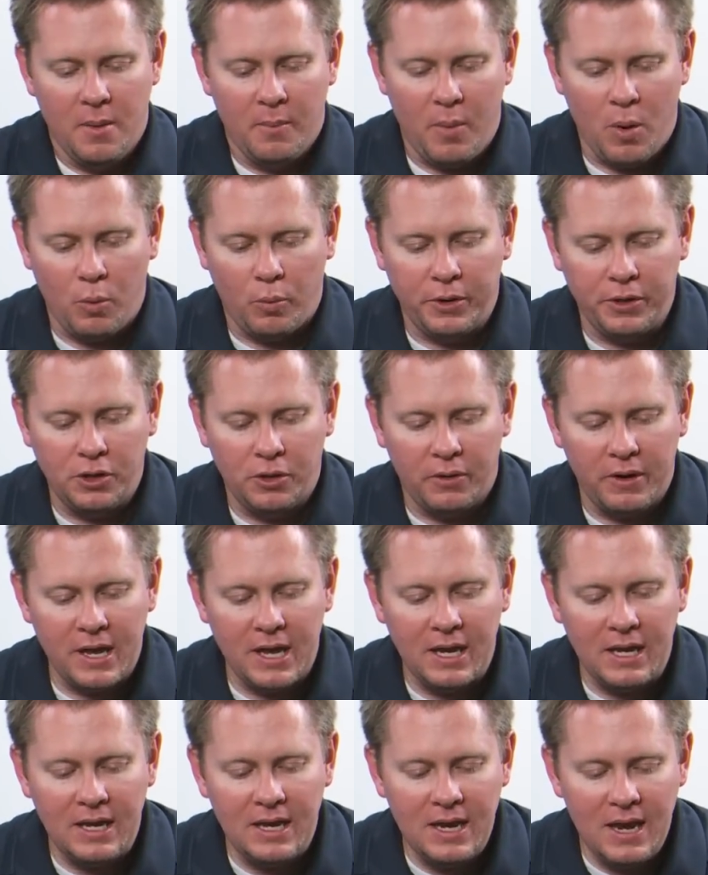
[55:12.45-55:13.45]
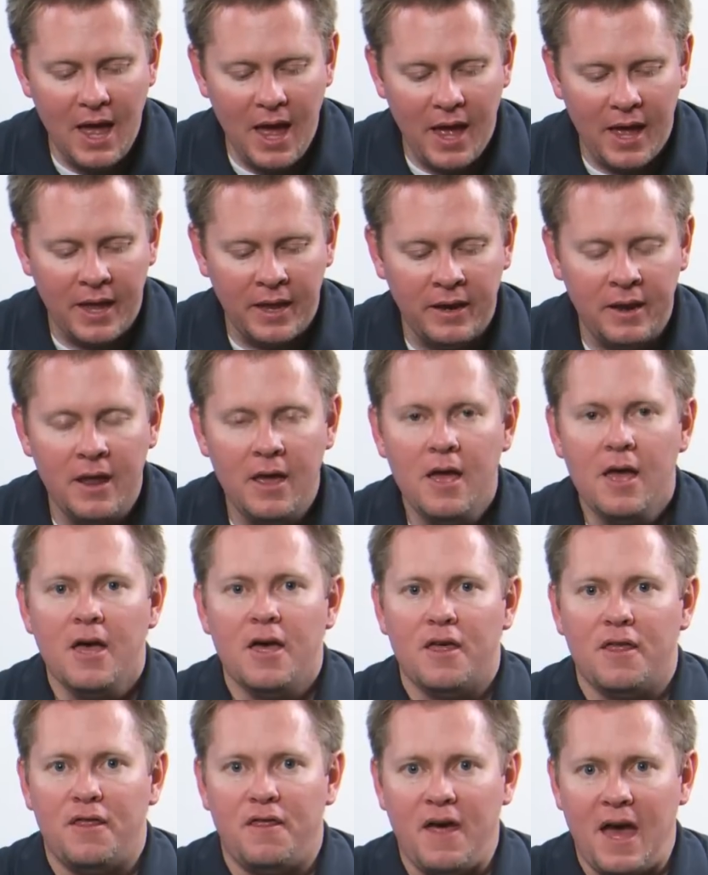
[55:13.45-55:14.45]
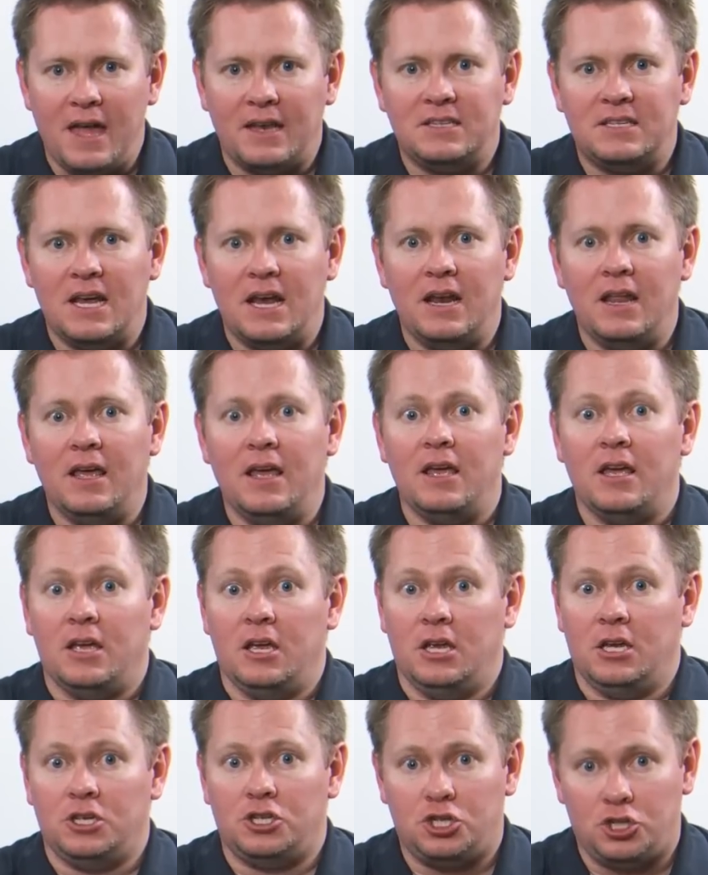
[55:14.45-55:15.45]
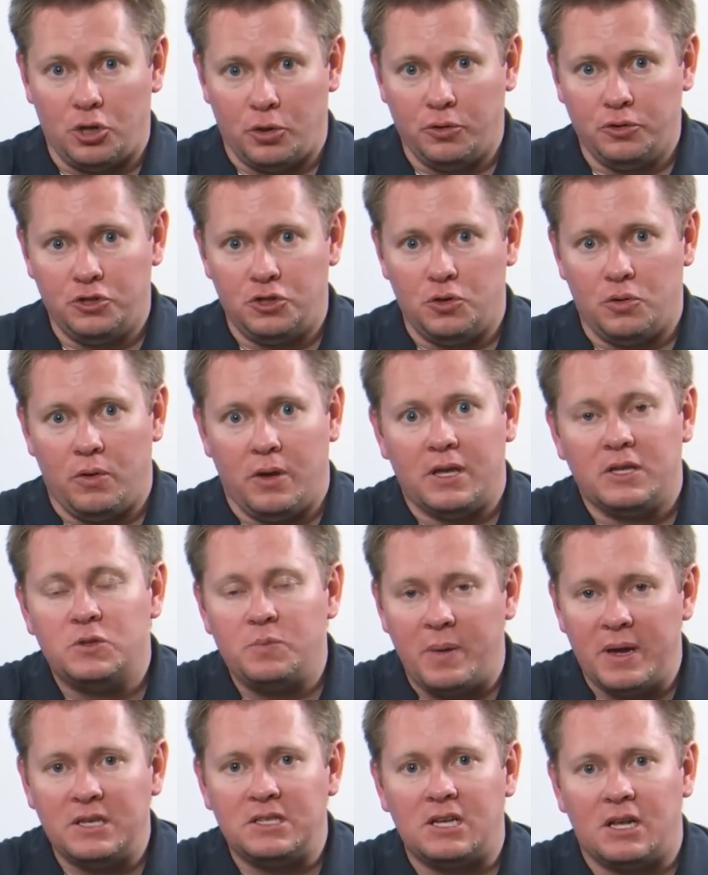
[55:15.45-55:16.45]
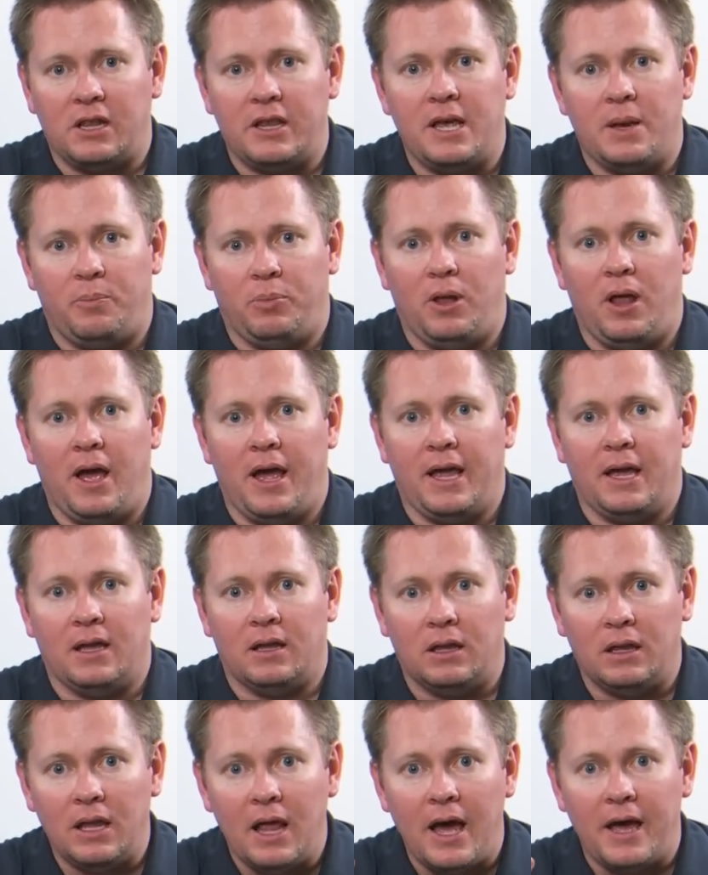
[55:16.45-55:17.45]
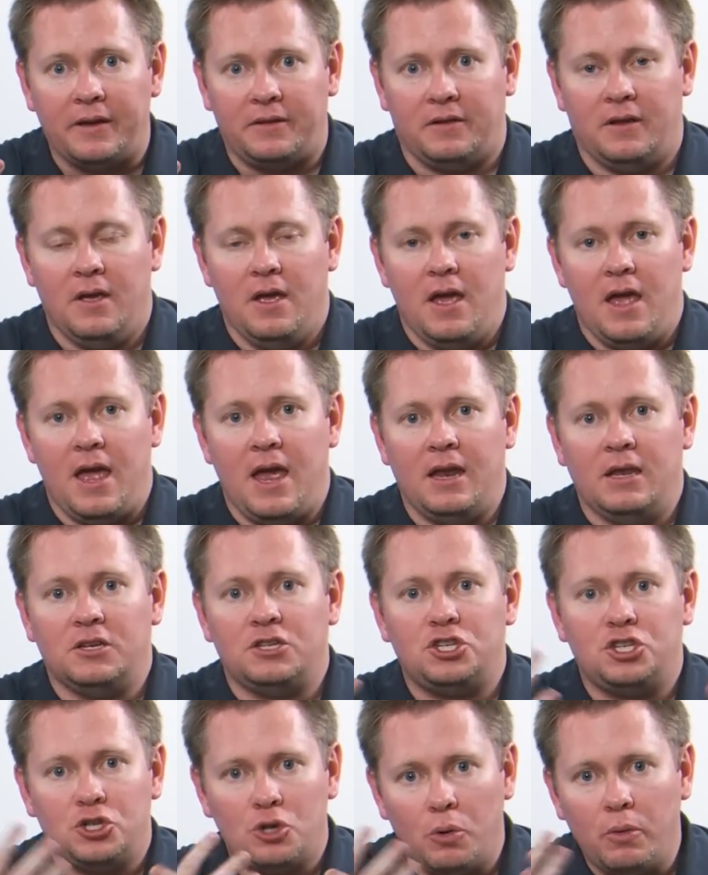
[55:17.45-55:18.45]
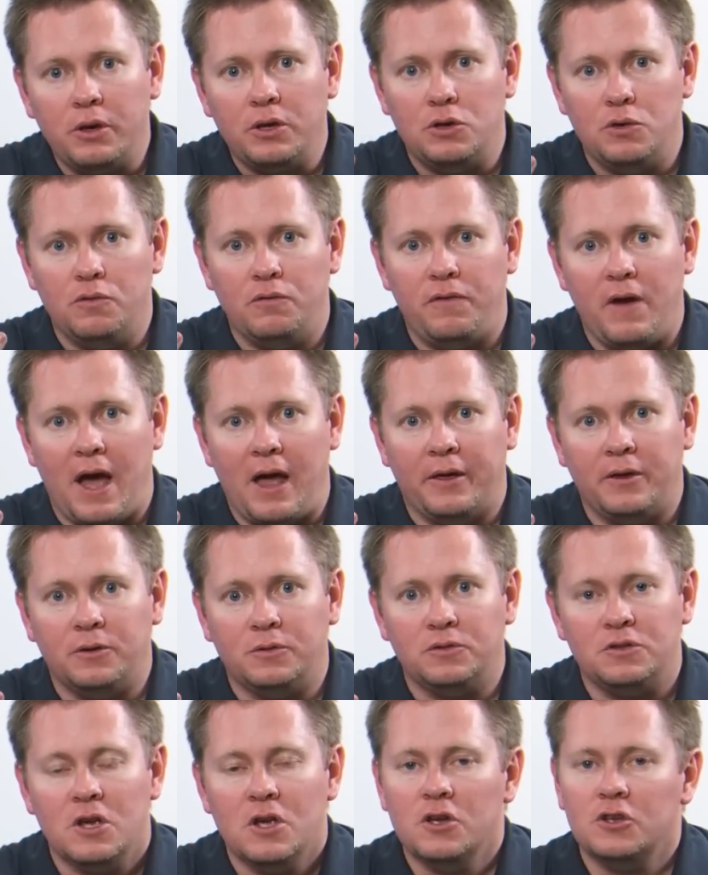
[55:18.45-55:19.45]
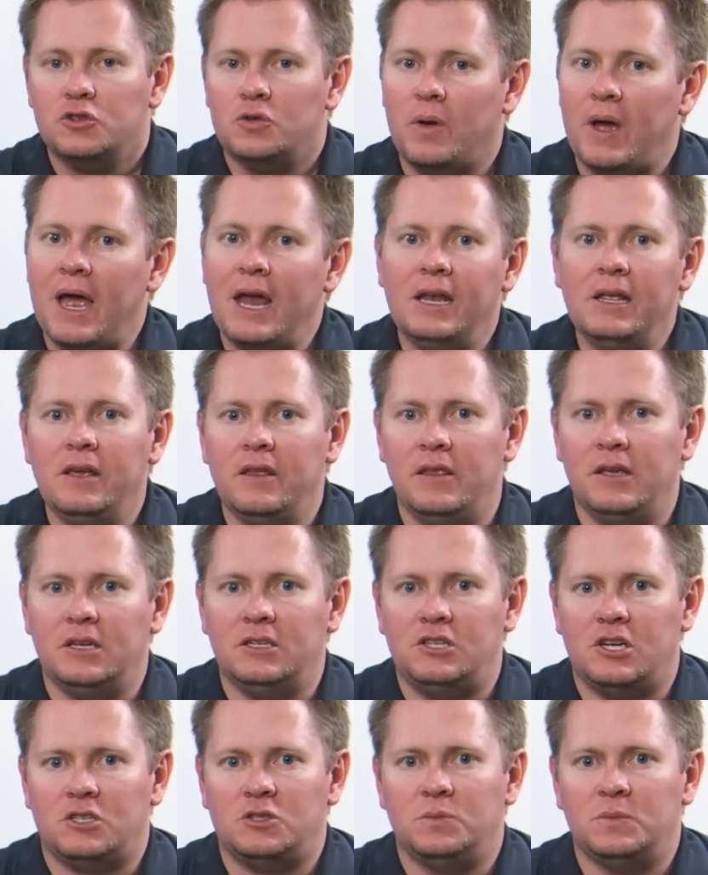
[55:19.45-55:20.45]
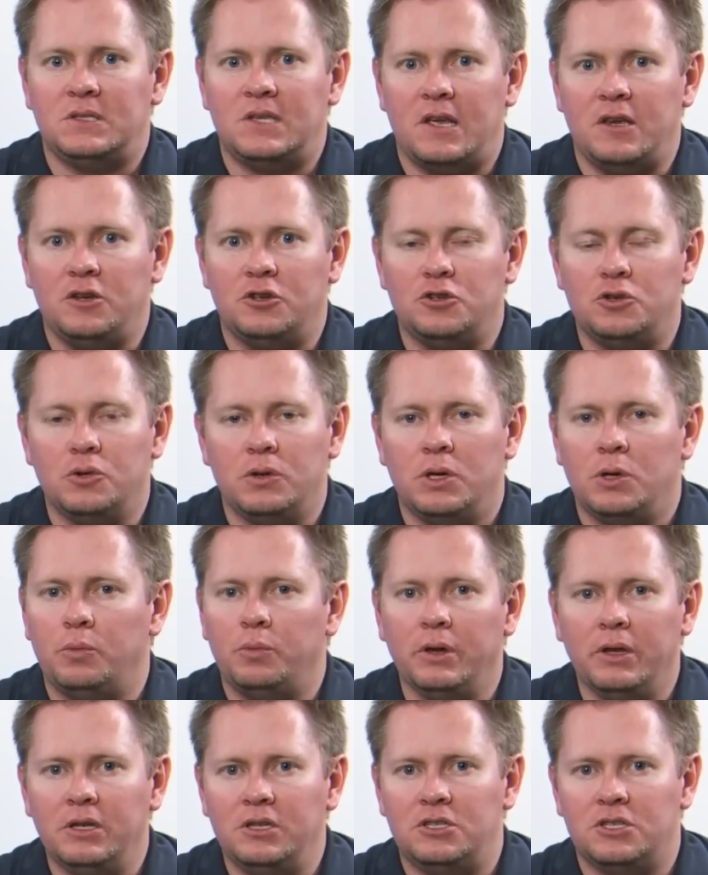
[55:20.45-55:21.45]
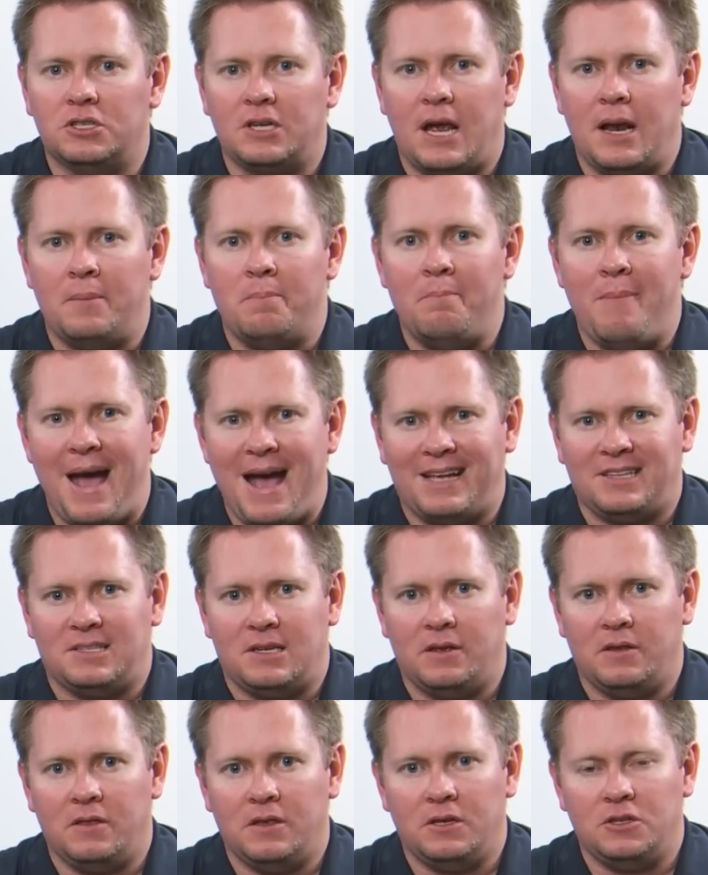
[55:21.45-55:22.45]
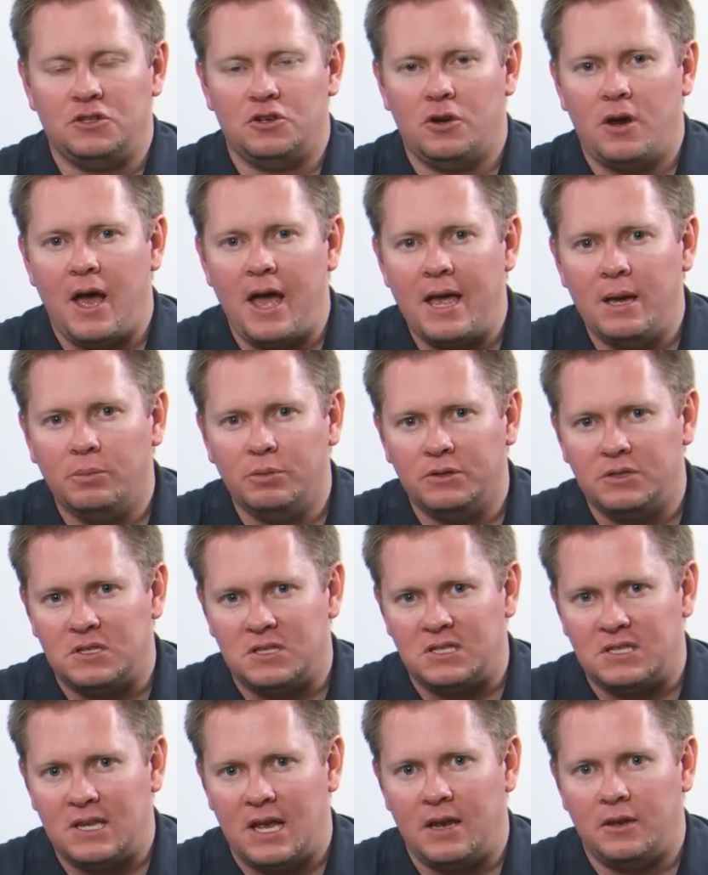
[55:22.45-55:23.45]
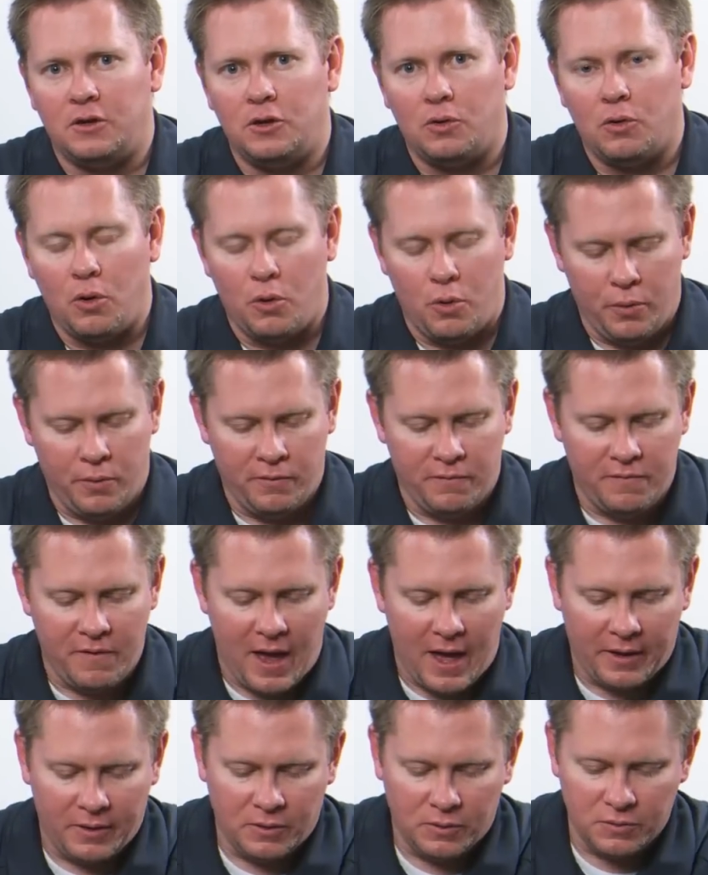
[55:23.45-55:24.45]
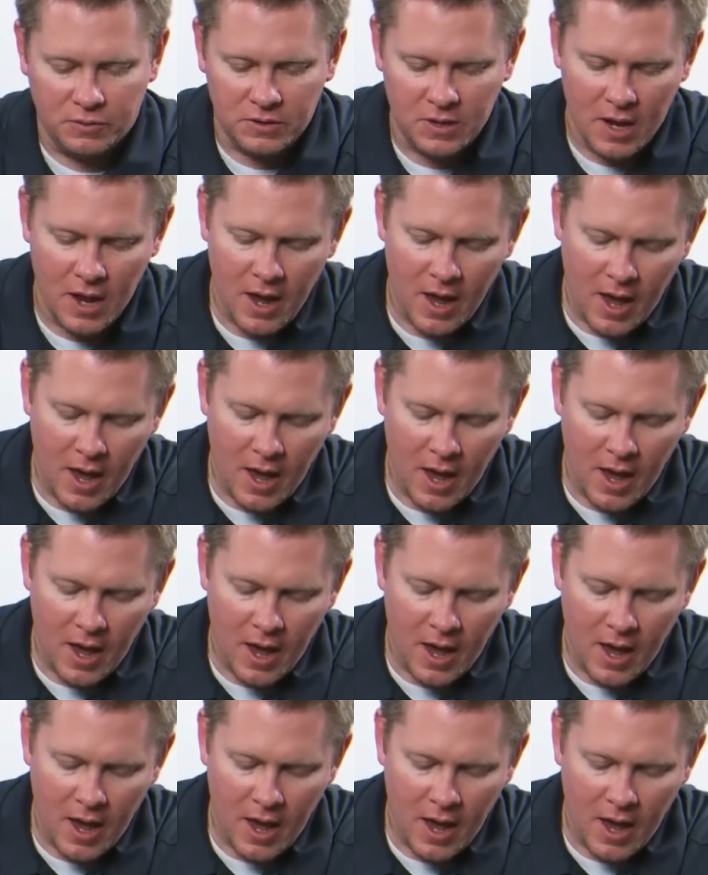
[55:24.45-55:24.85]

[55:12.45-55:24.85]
But when you're in none, that data, it shows you. It's basically applying a LUT and is showing you values. So any of the adjustments that you're doing, you're really just kind of masking things. You're not able to set your own values.